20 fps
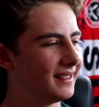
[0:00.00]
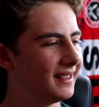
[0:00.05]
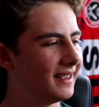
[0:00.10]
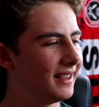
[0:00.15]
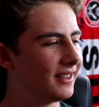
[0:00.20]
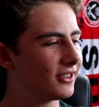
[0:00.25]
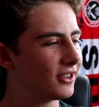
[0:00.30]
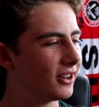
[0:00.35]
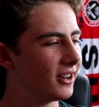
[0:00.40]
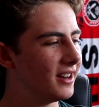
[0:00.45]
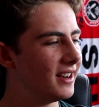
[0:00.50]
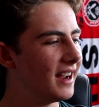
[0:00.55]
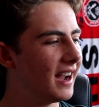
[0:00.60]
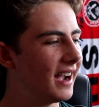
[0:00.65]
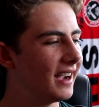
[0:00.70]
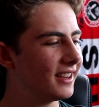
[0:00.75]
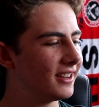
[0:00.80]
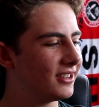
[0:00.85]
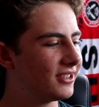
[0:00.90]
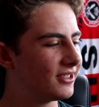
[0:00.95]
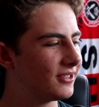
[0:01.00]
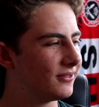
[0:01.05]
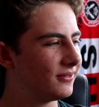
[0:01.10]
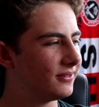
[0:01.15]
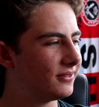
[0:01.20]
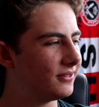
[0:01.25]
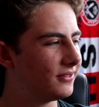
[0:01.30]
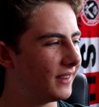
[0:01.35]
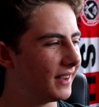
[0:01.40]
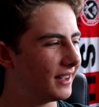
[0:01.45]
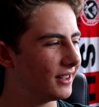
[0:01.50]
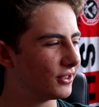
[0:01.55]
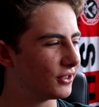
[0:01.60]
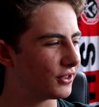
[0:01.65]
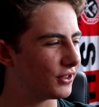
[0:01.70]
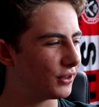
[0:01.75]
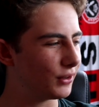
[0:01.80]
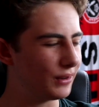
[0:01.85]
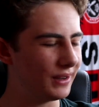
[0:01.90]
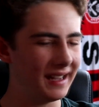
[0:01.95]
It's got a nice feel
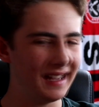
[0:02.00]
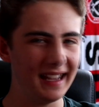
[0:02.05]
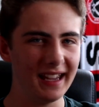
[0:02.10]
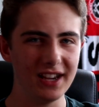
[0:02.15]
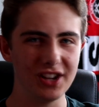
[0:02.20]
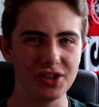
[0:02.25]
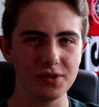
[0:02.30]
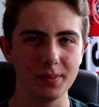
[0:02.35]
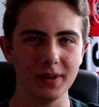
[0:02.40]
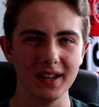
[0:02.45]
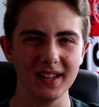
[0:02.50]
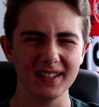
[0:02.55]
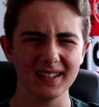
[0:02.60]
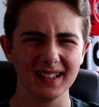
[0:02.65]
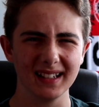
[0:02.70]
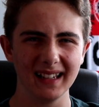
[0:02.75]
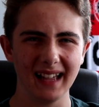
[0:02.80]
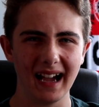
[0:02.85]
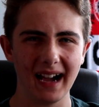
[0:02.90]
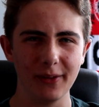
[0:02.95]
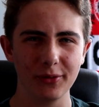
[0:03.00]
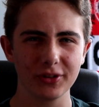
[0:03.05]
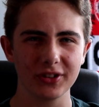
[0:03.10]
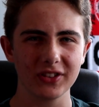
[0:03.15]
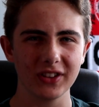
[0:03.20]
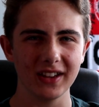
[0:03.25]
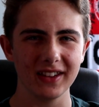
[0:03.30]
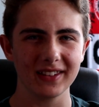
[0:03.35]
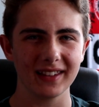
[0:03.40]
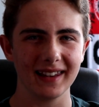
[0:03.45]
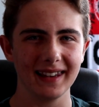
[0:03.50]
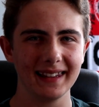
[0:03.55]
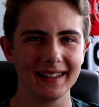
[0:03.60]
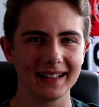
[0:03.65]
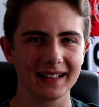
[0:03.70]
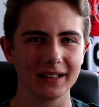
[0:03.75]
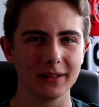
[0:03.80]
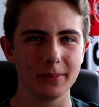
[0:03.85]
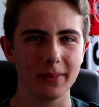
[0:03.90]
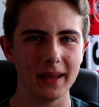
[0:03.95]
to it ish, but I would say it's a
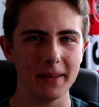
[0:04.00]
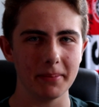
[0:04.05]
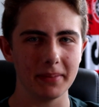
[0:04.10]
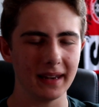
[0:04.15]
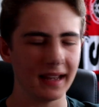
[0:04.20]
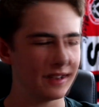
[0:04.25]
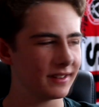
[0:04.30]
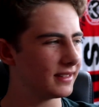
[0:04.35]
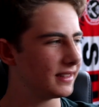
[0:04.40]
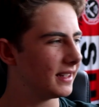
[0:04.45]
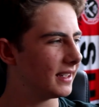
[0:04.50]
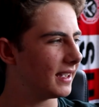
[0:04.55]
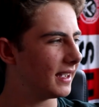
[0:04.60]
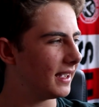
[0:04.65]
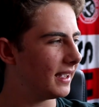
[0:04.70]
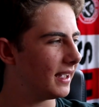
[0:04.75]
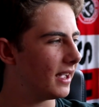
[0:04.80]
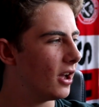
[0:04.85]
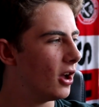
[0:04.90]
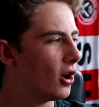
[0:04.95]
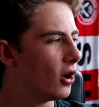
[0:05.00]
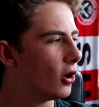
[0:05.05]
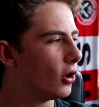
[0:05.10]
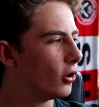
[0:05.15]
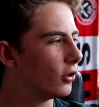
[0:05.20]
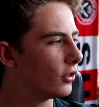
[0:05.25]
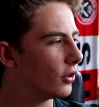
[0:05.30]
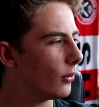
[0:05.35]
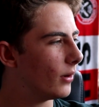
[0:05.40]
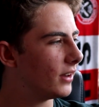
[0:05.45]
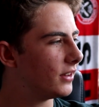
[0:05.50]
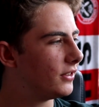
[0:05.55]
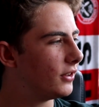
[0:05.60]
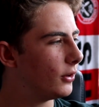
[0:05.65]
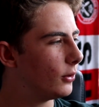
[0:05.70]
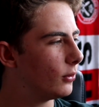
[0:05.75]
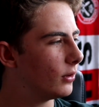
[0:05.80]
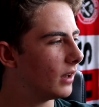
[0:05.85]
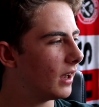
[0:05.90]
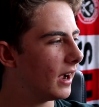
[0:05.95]
little bit plasticky. Although I
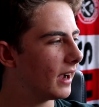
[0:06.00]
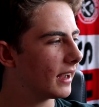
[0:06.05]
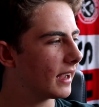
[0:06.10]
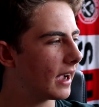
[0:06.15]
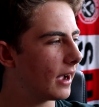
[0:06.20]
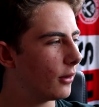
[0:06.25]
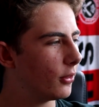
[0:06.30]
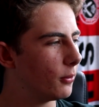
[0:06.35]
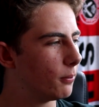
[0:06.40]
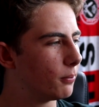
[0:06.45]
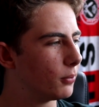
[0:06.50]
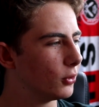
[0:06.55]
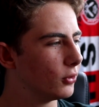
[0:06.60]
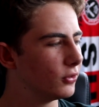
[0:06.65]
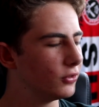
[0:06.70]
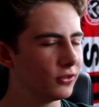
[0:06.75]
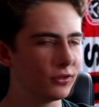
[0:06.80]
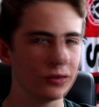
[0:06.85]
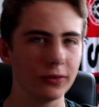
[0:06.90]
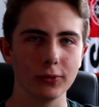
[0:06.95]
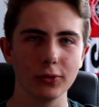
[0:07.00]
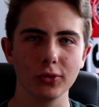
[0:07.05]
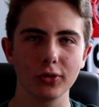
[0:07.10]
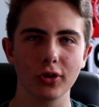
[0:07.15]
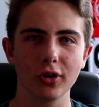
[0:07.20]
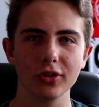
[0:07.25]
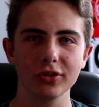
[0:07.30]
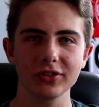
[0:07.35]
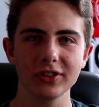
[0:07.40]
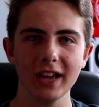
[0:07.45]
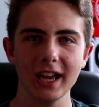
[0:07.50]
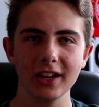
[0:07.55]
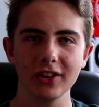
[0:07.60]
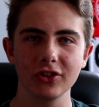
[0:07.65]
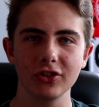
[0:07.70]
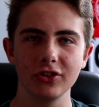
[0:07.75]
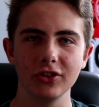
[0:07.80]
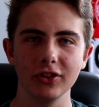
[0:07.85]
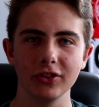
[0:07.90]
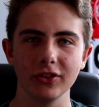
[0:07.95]
do like how the buttons have all got
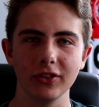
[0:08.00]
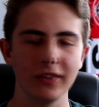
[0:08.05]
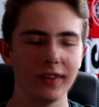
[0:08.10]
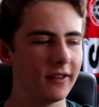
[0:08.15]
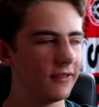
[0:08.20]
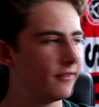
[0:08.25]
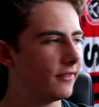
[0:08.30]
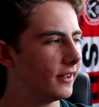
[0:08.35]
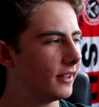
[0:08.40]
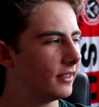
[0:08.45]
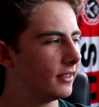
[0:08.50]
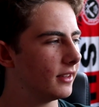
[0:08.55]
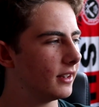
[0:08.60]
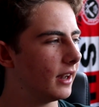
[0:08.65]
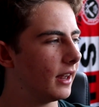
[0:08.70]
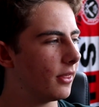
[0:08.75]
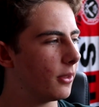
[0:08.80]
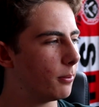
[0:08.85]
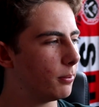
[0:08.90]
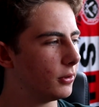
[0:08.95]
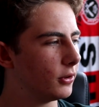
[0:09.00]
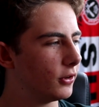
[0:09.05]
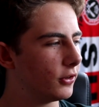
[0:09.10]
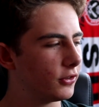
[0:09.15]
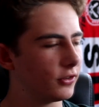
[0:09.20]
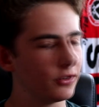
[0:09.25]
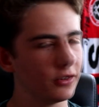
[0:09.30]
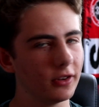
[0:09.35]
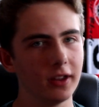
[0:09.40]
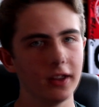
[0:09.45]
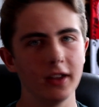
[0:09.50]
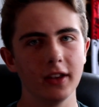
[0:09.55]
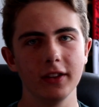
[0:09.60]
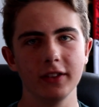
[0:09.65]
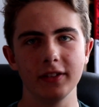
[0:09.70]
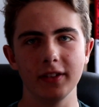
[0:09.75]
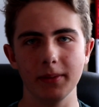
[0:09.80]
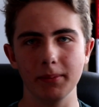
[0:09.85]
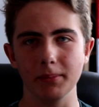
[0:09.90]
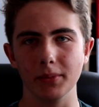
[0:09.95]
textures and they feel that, like the plus
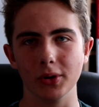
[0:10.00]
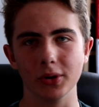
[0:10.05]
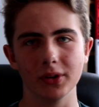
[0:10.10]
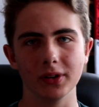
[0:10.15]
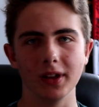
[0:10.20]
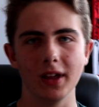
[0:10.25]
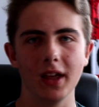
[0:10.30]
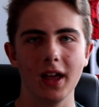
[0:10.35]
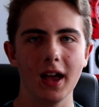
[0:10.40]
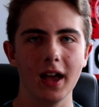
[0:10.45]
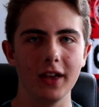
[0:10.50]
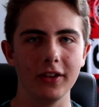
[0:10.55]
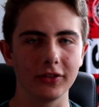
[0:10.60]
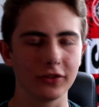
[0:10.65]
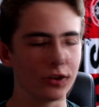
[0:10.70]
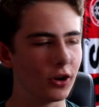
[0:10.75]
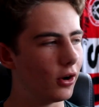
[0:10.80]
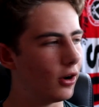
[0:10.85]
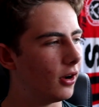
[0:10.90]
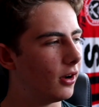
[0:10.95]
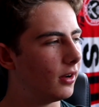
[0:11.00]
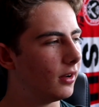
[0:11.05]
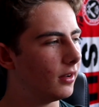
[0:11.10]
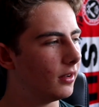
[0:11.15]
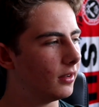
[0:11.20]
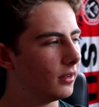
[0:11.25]
symbol has got,